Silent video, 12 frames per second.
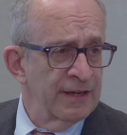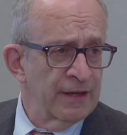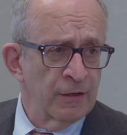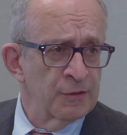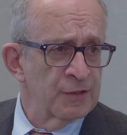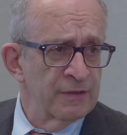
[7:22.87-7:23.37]

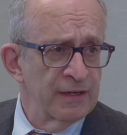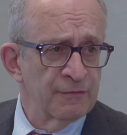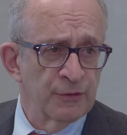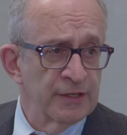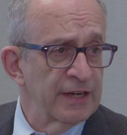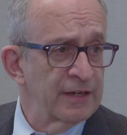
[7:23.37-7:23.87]
echoes of that
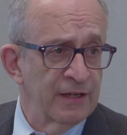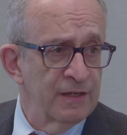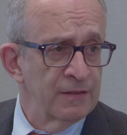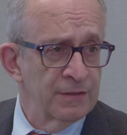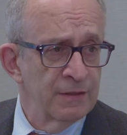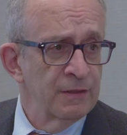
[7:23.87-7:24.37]
for
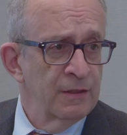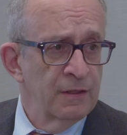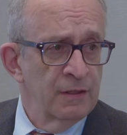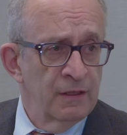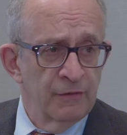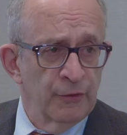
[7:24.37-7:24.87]
decades
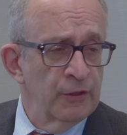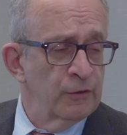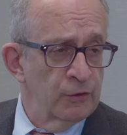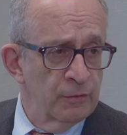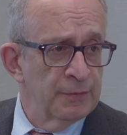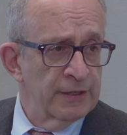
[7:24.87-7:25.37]
if we don't
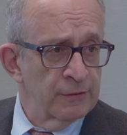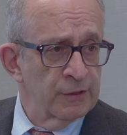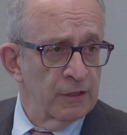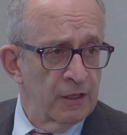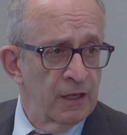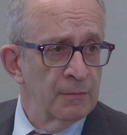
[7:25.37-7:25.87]
do a better
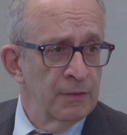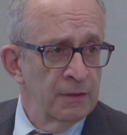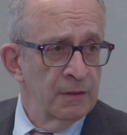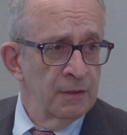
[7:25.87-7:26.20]
job